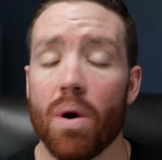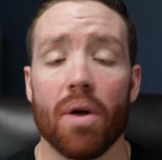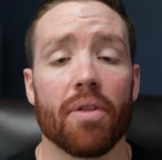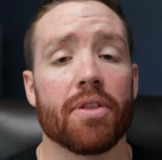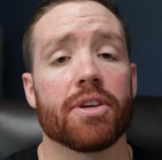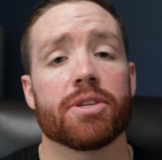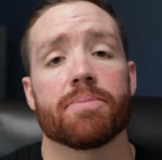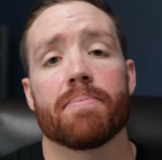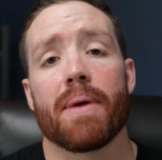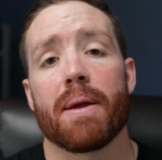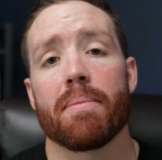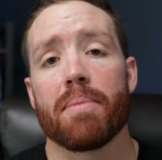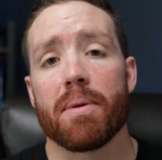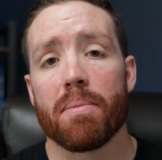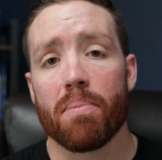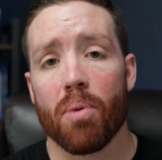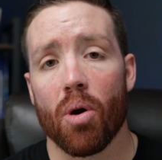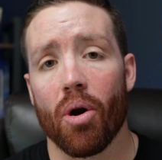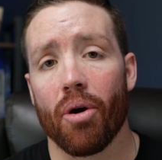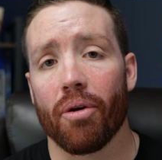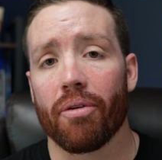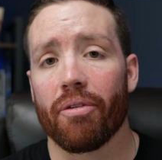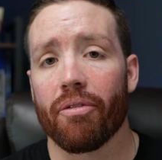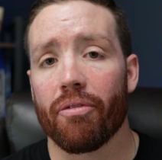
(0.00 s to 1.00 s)
Well, this may be
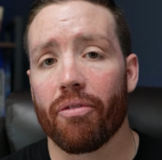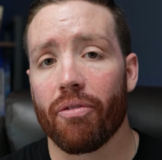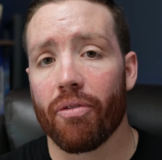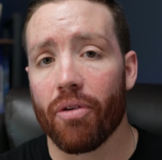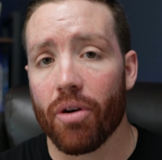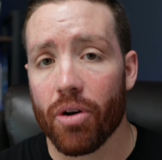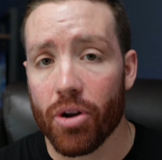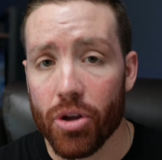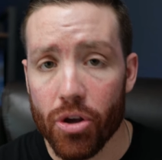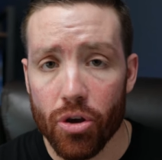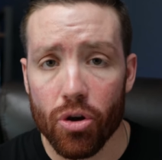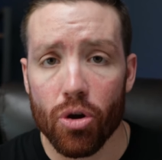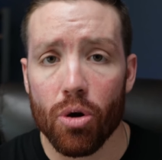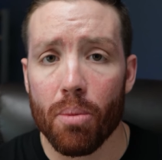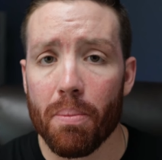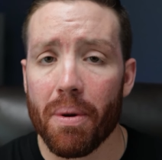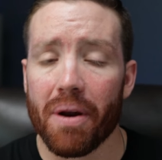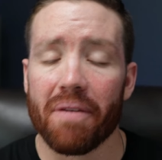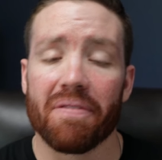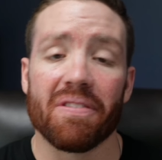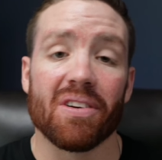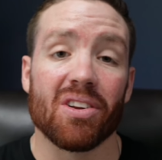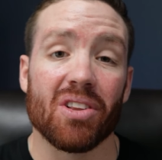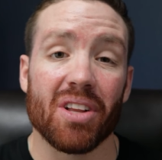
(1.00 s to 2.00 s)
perfect for you, but
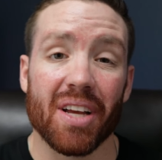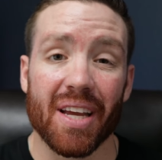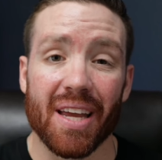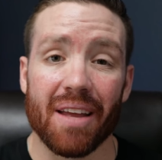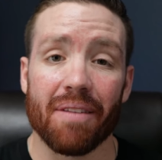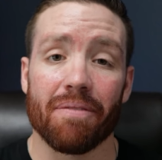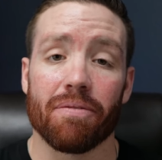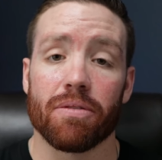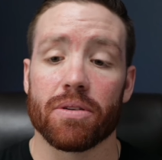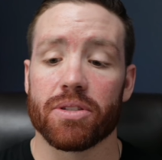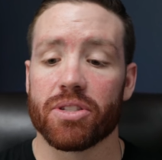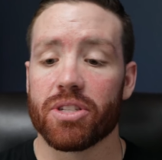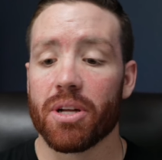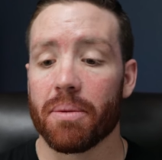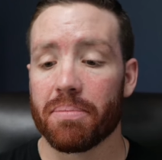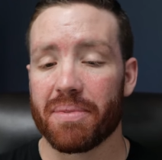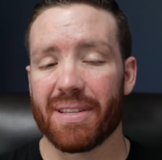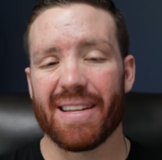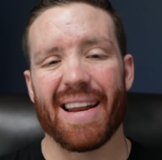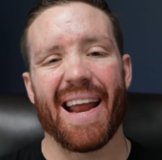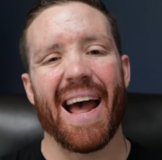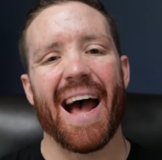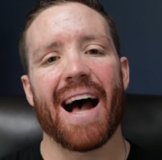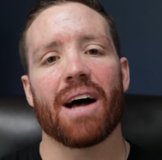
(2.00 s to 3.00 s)
if you're looking for
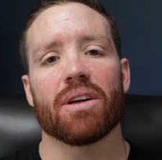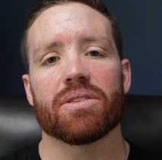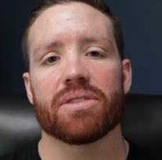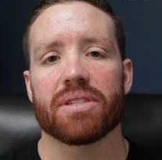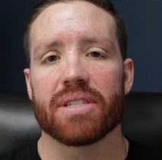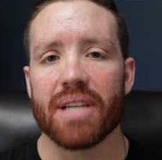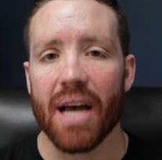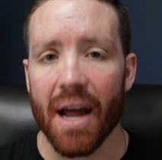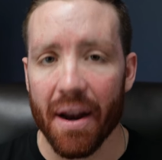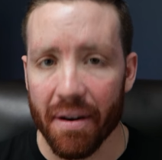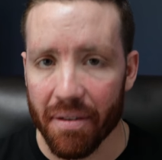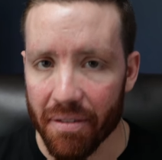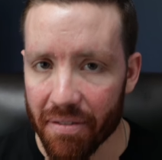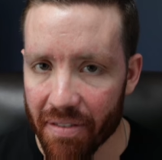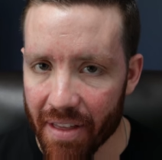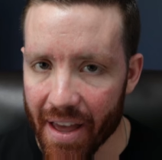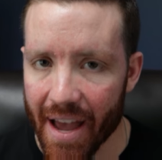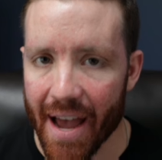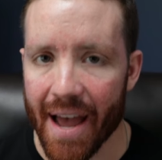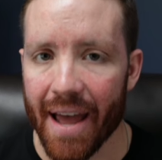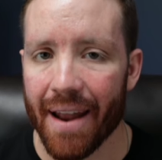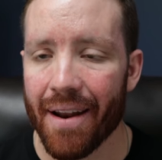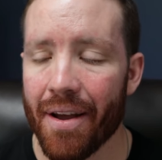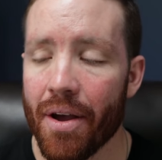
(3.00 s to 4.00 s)
something outside of
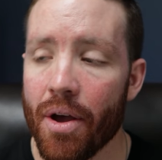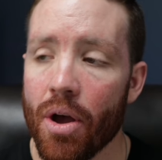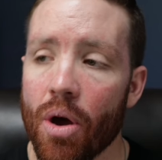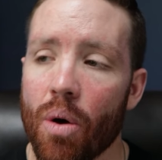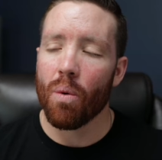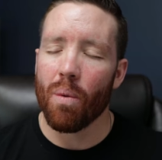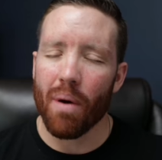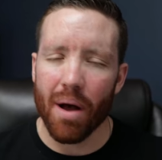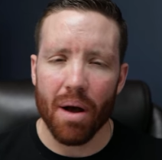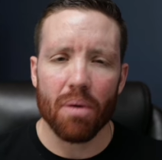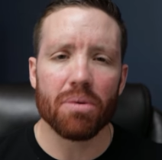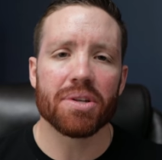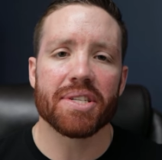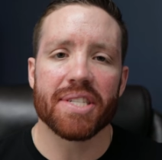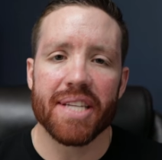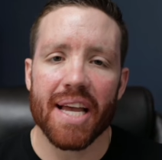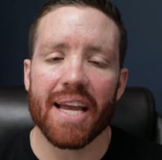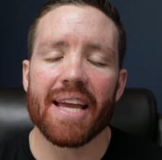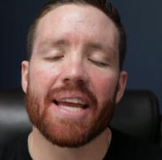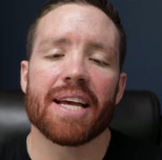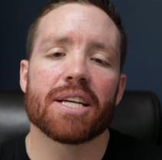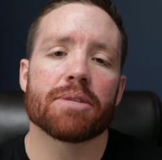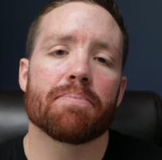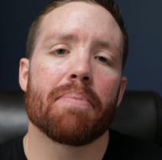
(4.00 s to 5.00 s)
that, well, I would say
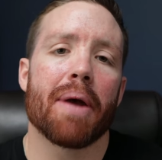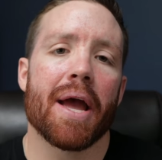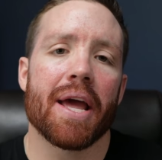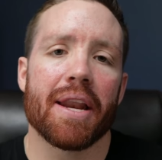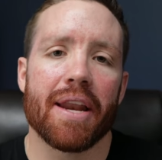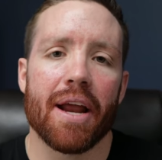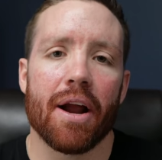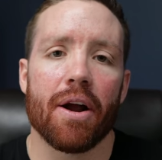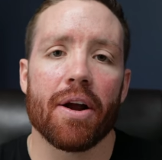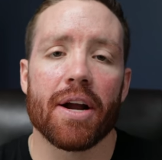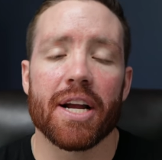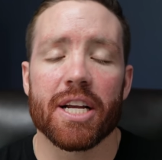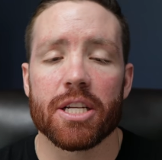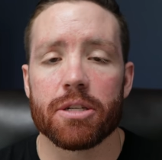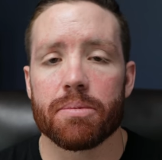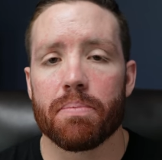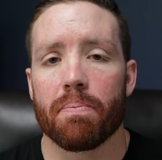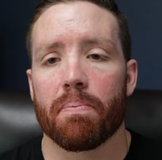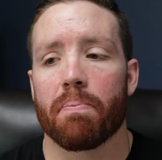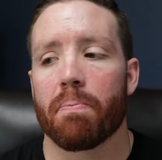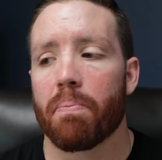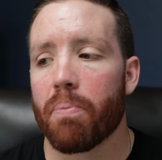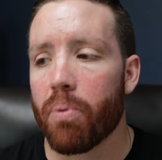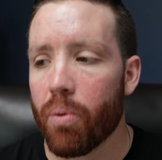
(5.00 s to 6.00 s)
yes, Bandera is
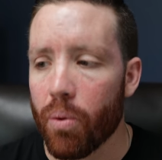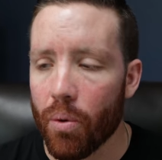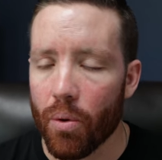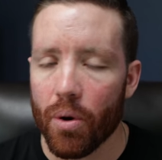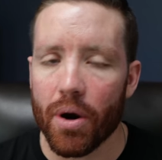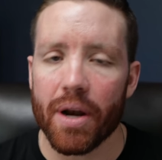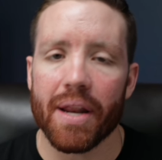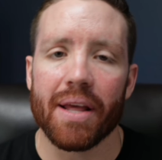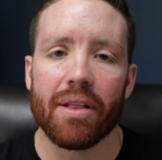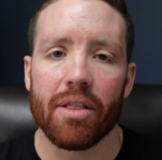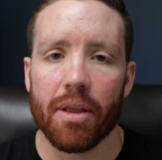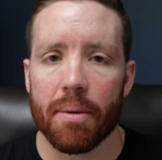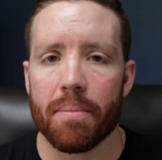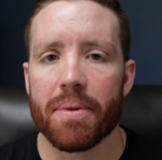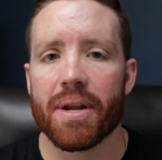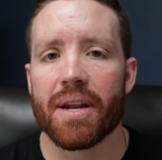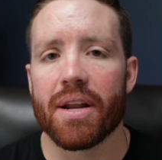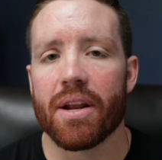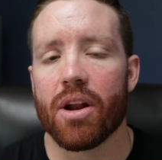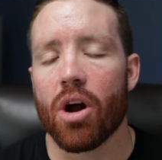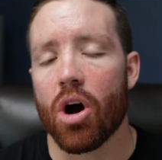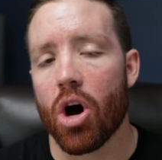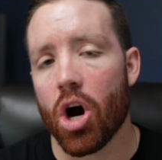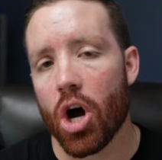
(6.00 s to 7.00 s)
pretty
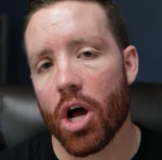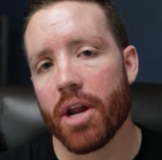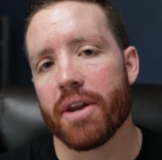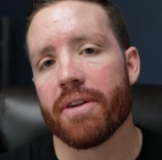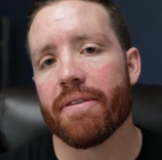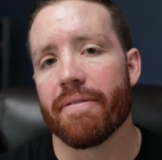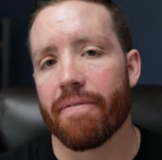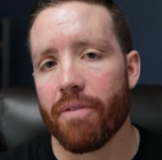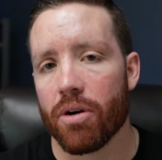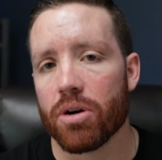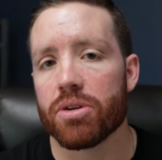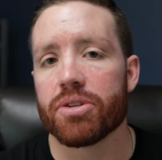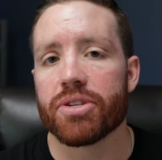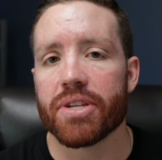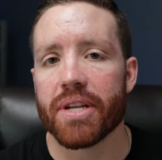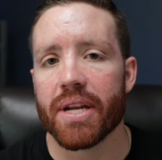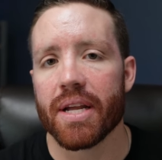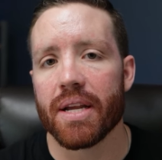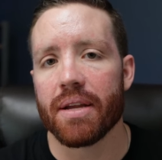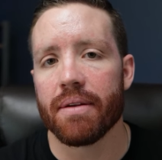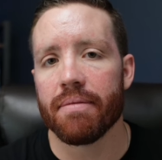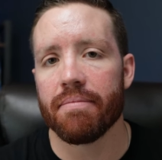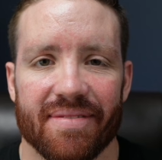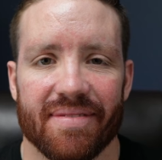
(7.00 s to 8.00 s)
limited on
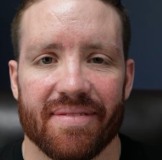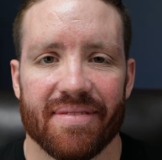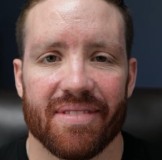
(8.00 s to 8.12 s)
diversity.